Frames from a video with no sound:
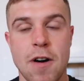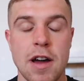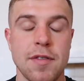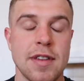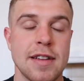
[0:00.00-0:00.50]

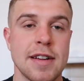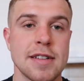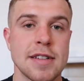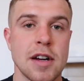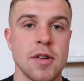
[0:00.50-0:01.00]
5-6
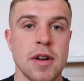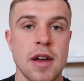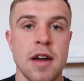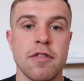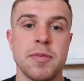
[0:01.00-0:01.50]
years ago
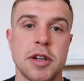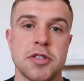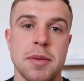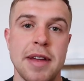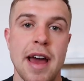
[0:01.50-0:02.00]
from
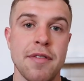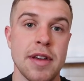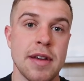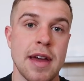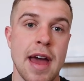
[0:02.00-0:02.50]
extremely
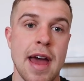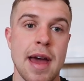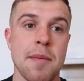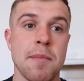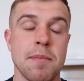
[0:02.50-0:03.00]
heavy
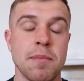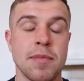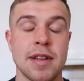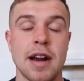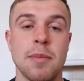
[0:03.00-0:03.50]

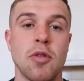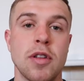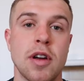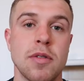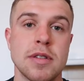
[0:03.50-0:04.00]
starting
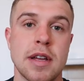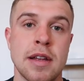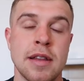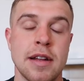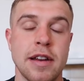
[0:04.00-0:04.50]
point. I was
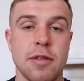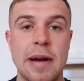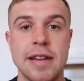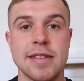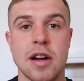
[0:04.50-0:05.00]
nearly
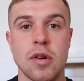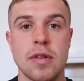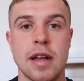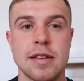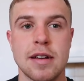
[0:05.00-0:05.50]
20
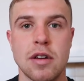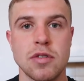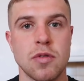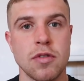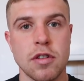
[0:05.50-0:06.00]
stone, that's
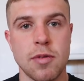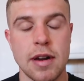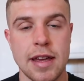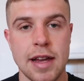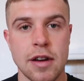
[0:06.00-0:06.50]
close to
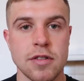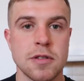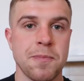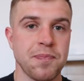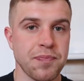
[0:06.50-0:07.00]
120
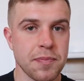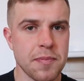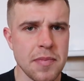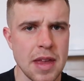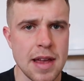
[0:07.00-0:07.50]
kilos.
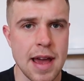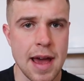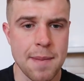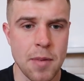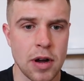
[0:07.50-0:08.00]

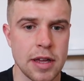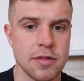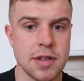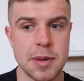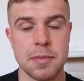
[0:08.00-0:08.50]
I
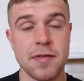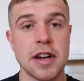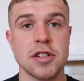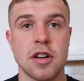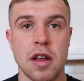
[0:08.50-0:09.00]
used to be a
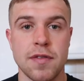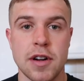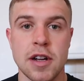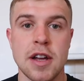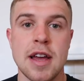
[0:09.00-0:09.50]
professional
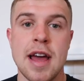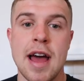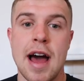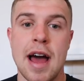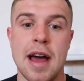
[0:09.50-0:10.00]
golfer,
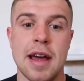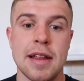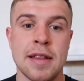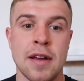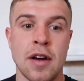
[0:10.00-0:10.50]

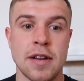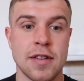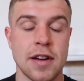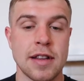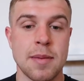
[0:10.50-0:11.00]
and I
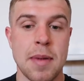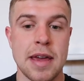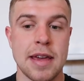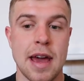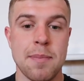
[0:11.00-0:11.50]
decided to
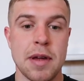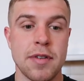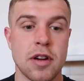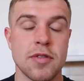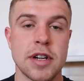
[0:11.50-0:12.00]
make a bit
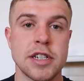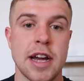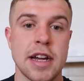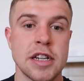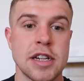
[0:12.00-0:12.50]
of a career
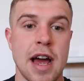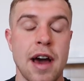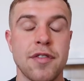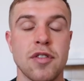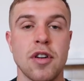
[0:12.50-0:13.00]
change
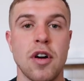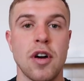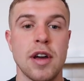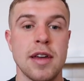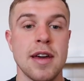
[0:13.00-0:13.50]

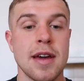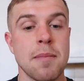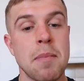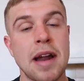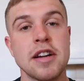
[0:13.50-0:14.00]
after I
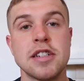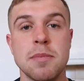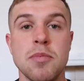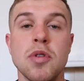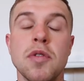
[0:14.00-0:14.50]
managed to
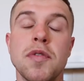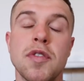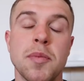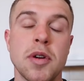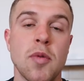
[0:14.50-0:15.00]
move
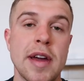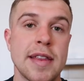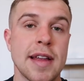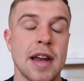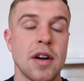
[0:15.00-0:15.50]
some of the
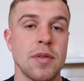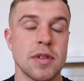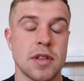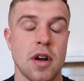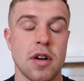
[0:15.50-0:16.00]
weight that I
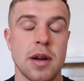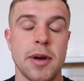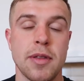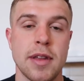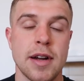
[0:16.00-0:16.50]
was talking
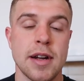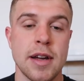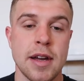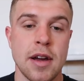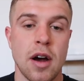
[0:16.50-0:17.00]
about there.
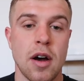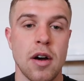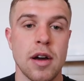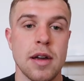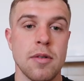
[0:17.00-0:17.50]

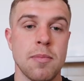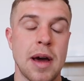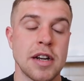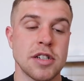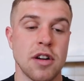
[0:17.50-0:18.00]
I
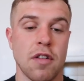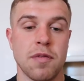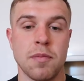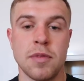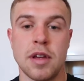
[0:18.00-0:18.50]
managed to go
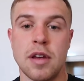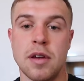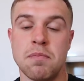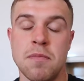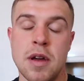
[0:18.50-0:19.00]
from
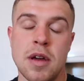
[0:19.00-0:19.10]
the